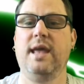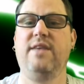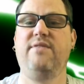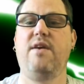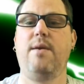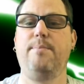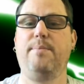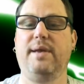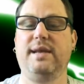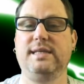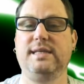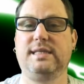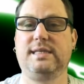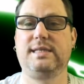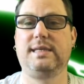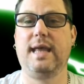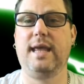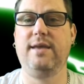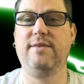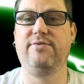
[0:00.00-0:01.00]
He then beat
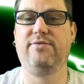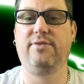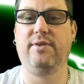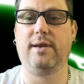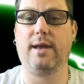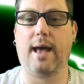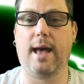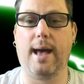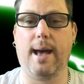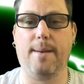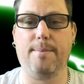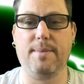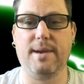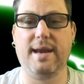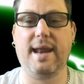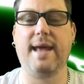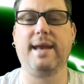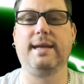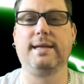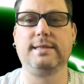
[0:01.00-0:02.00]
Steve
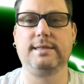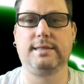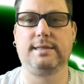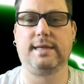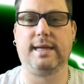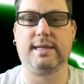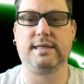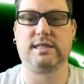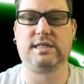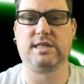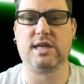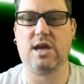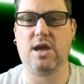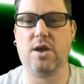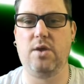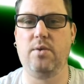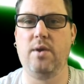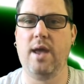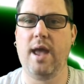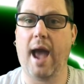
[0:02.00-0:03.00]
Lennon
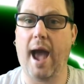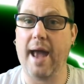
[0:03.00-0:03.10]
6-2.